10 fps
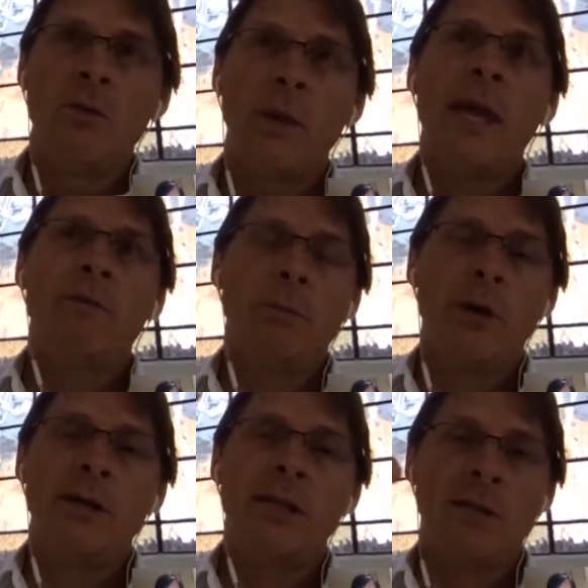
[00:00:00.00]
We have a
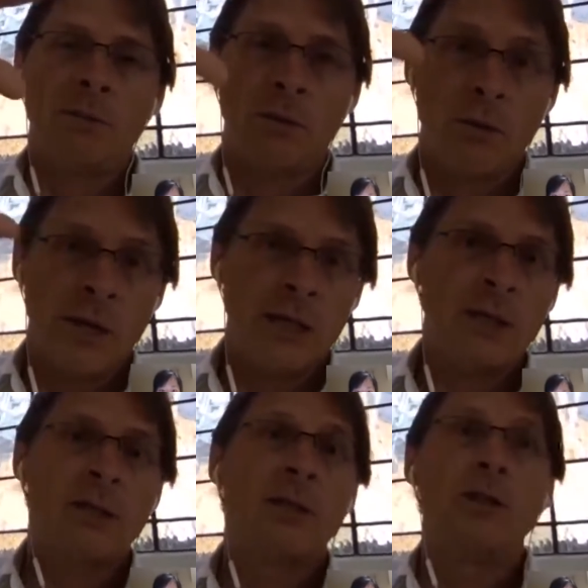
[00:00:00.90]
process already
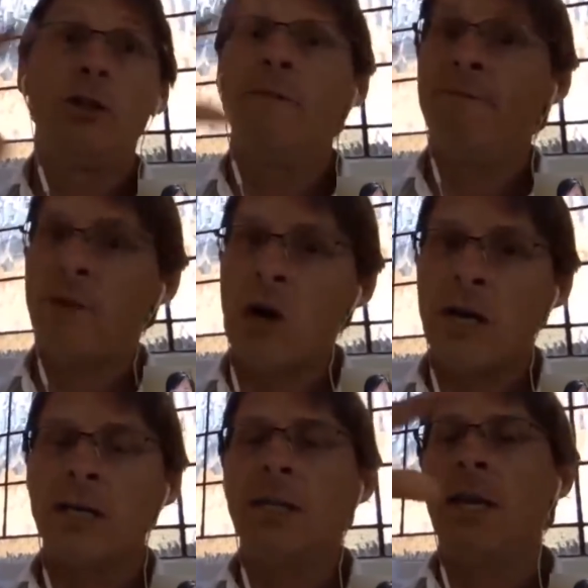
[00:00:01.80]
defined